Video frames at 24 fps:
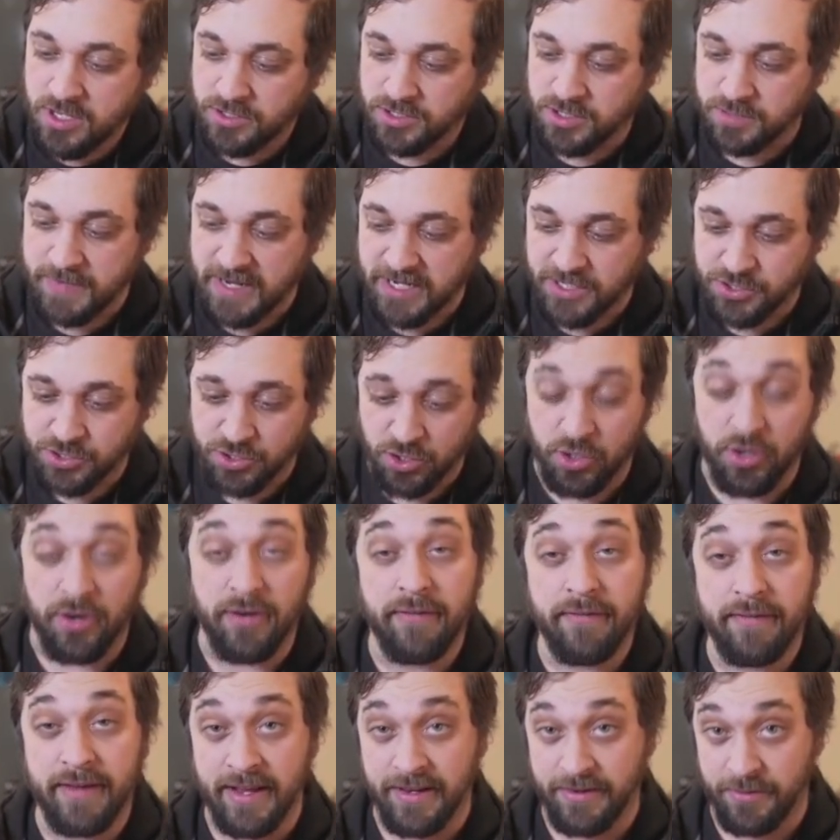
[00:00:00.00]
to make sure
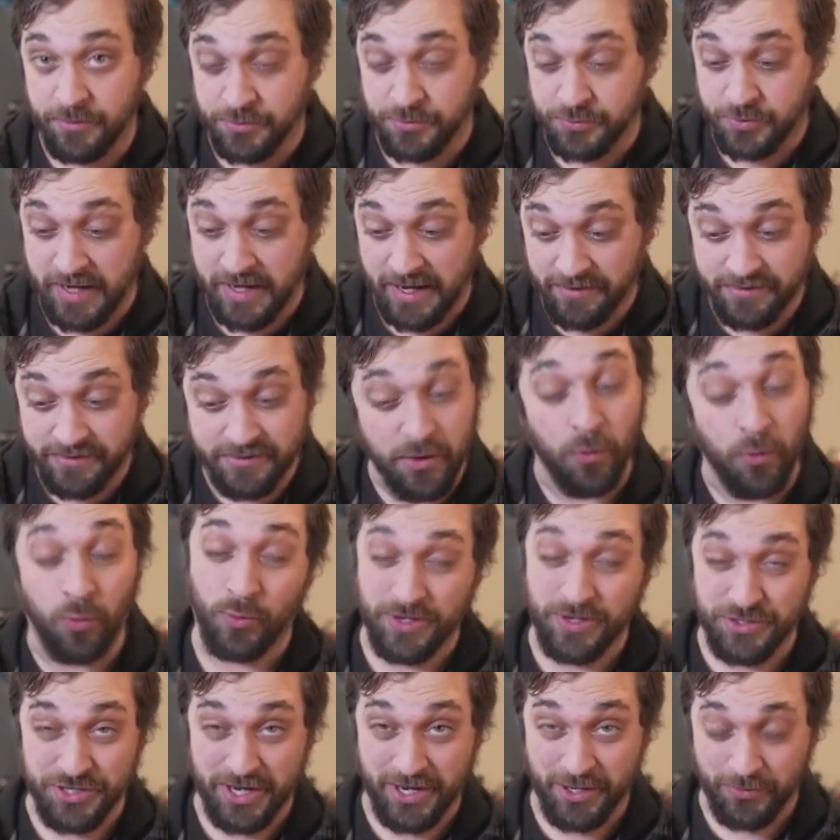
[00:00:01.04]
it gets
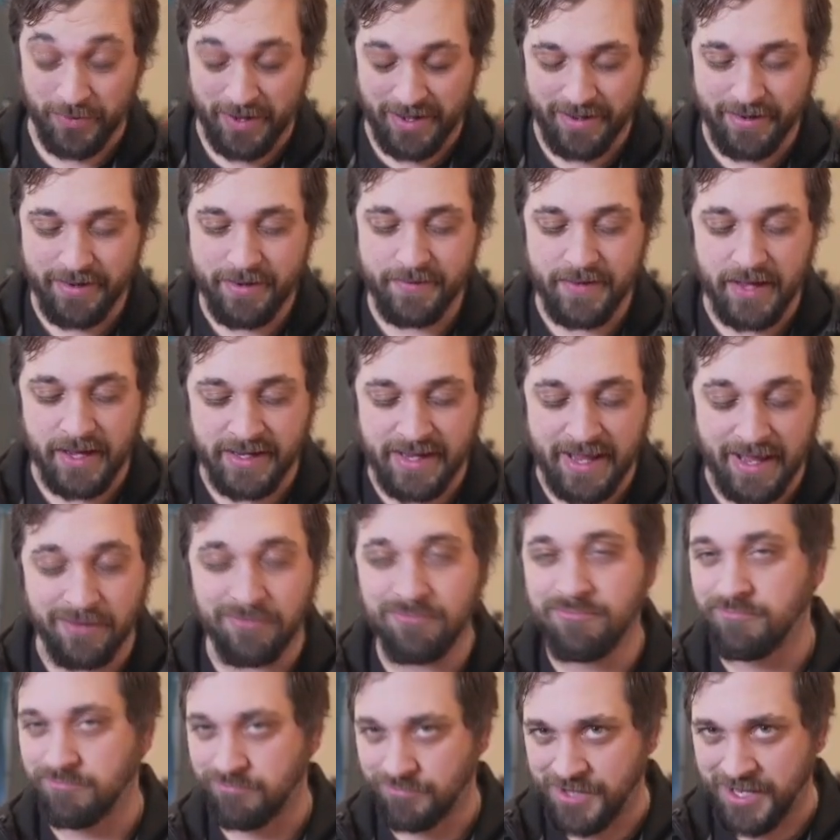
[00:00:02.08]
regenerated. Again,
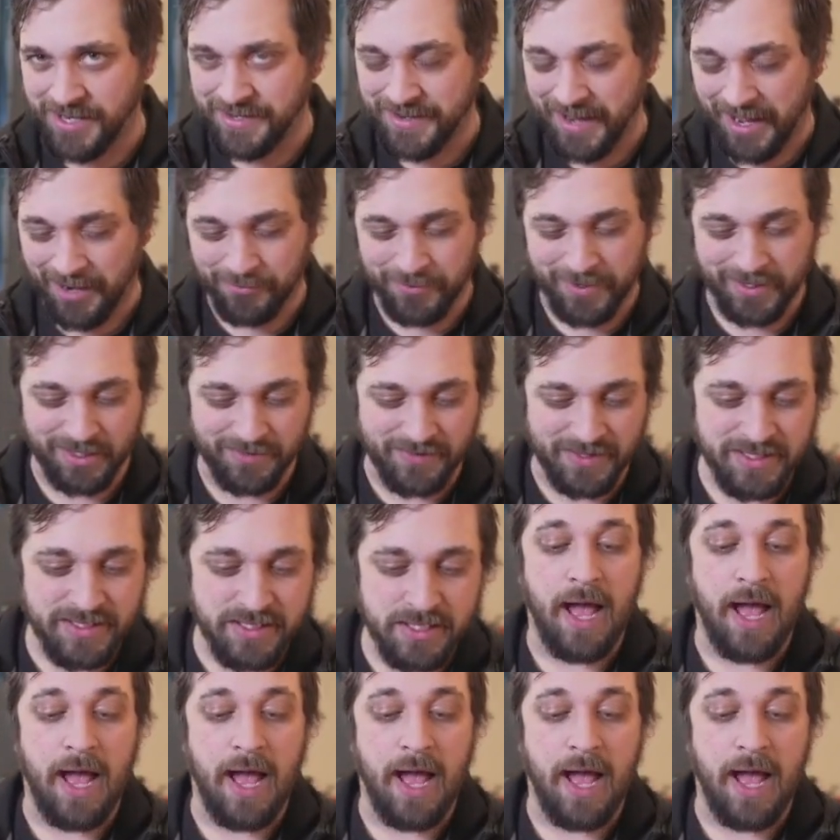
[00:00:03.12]
not relevant.